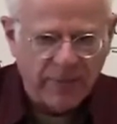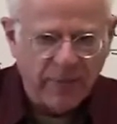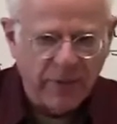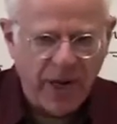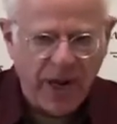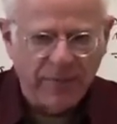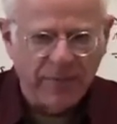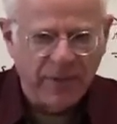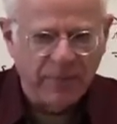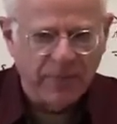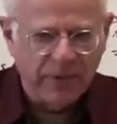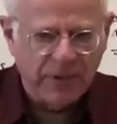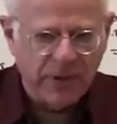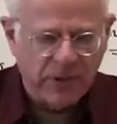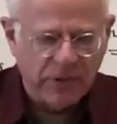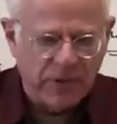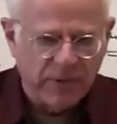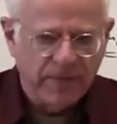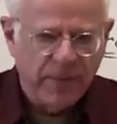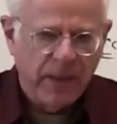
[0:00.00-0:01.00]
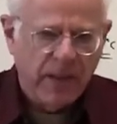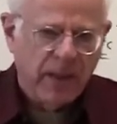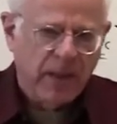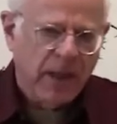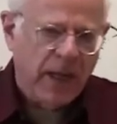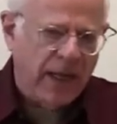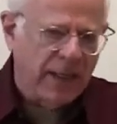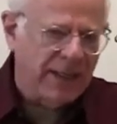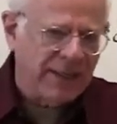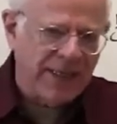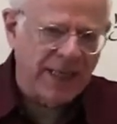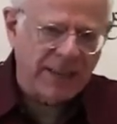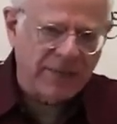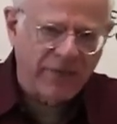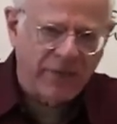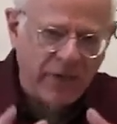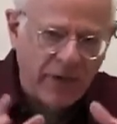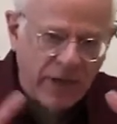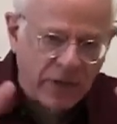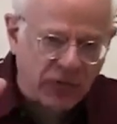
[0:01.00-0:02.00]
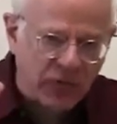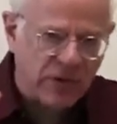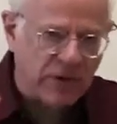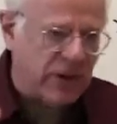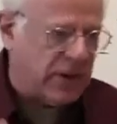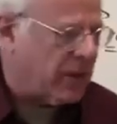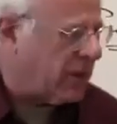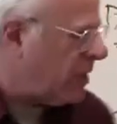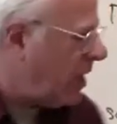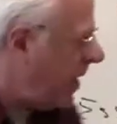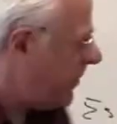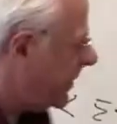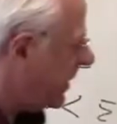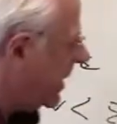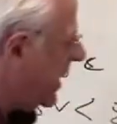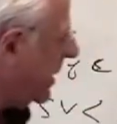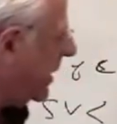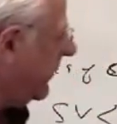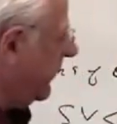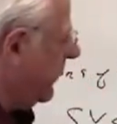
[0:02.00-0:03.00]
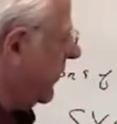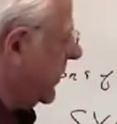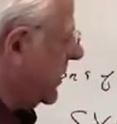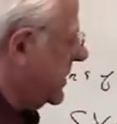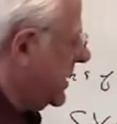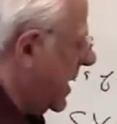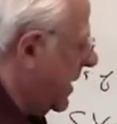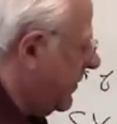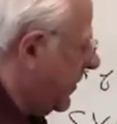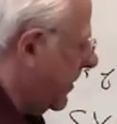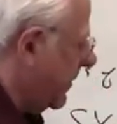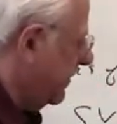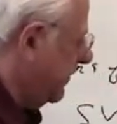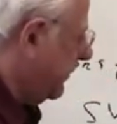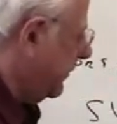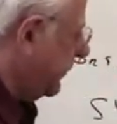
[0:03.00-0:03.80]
of monopoly position. And this gets very interesting and complicated. For example,